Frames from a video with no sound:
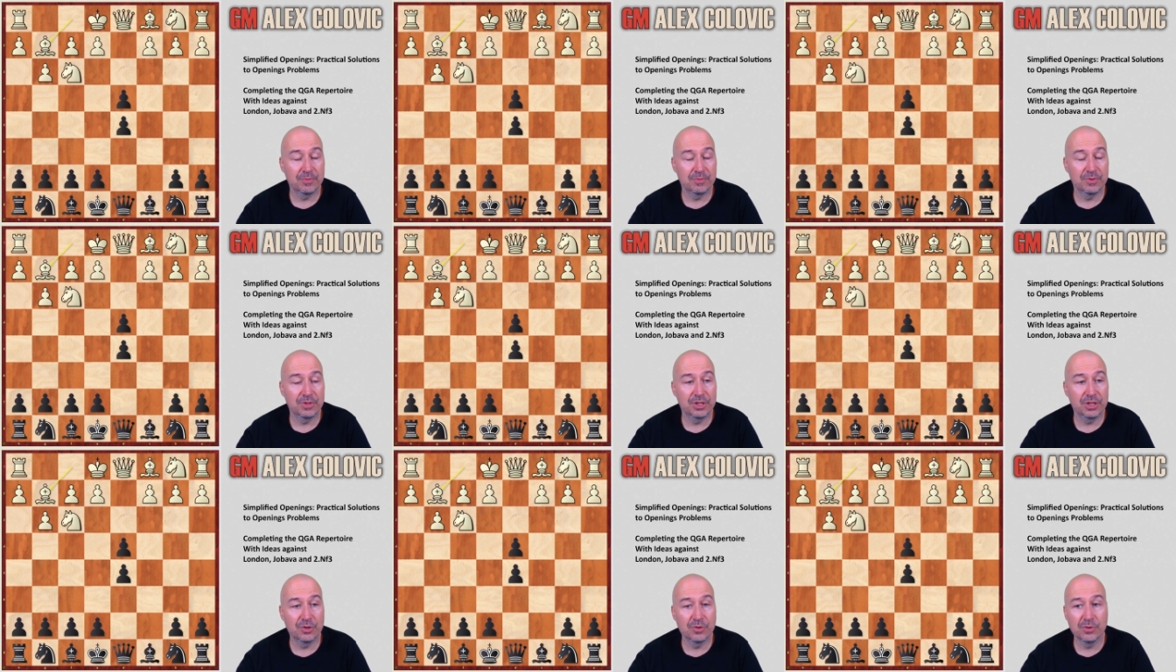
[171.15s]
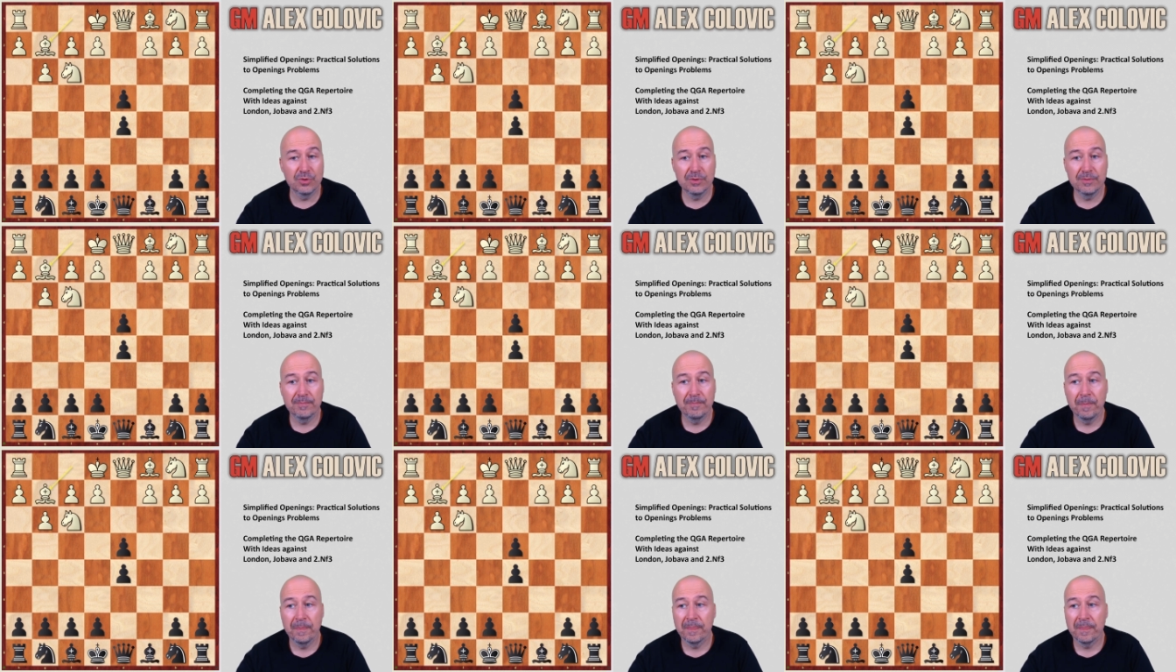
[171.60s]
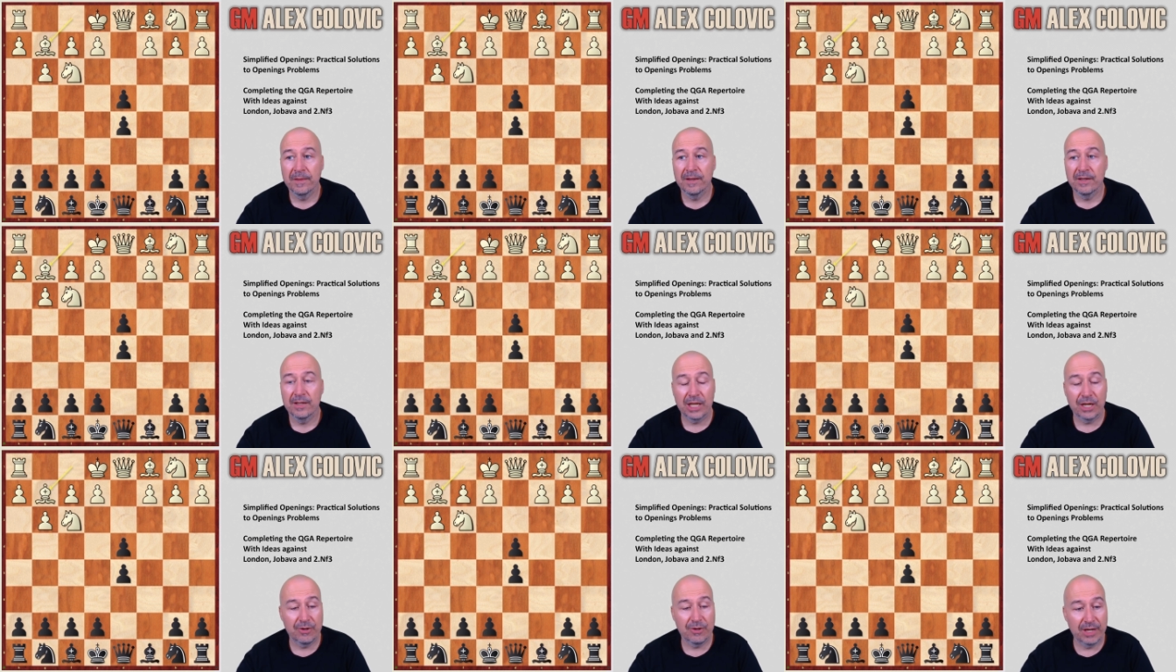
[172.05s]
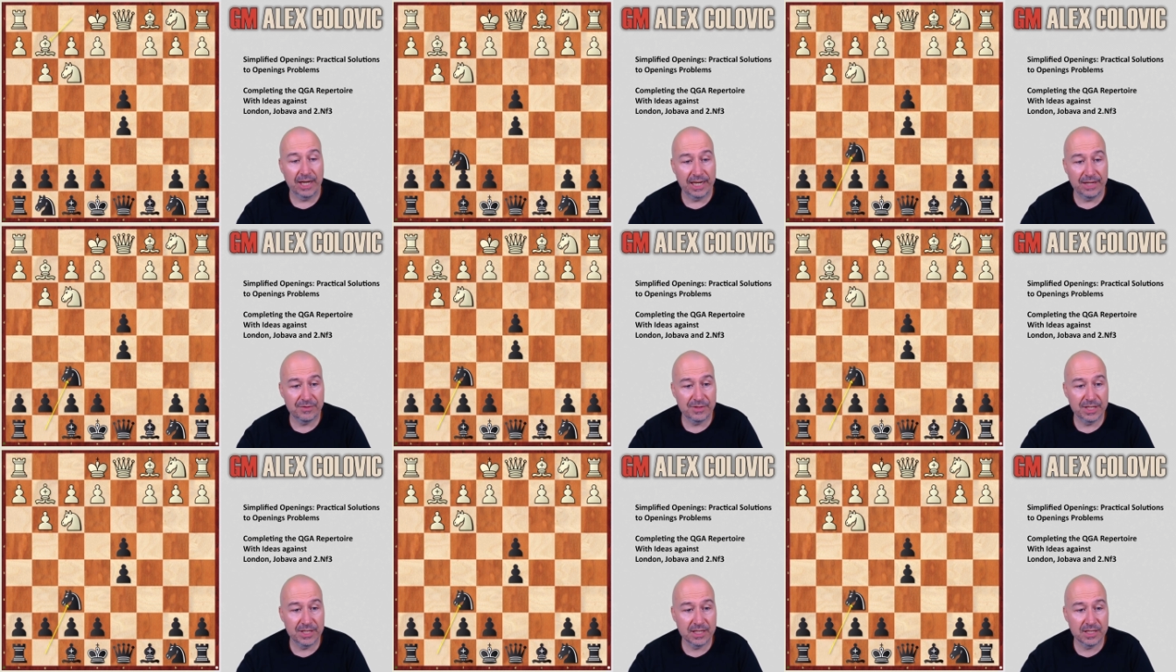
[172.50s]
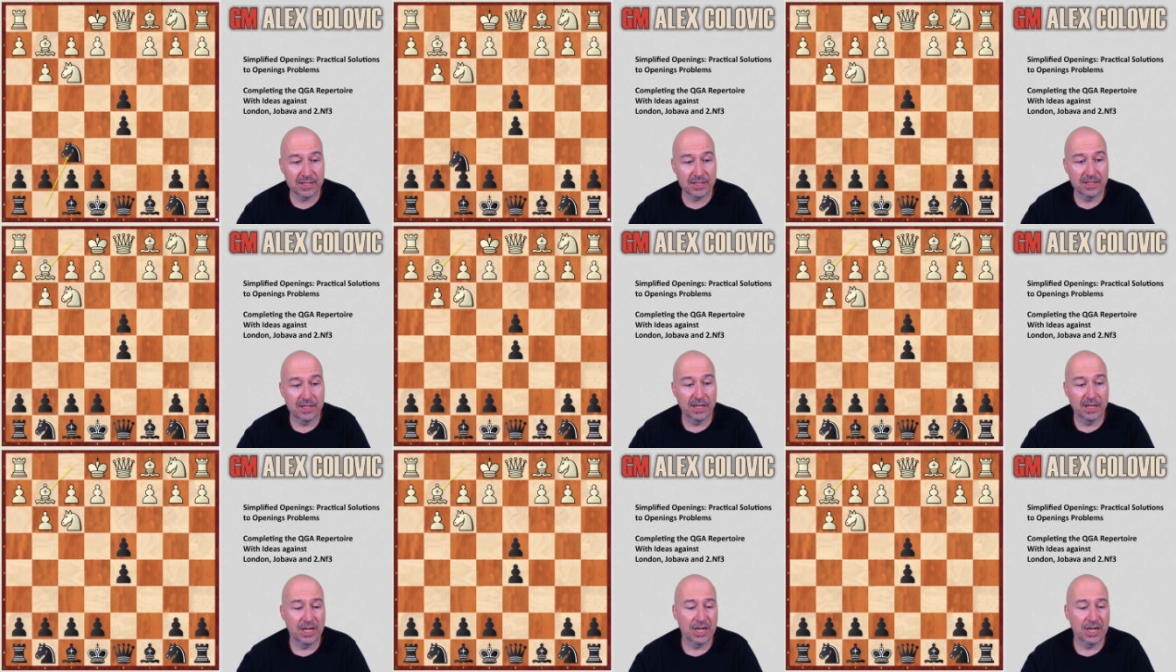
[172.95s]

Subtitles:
g2, now knight f6.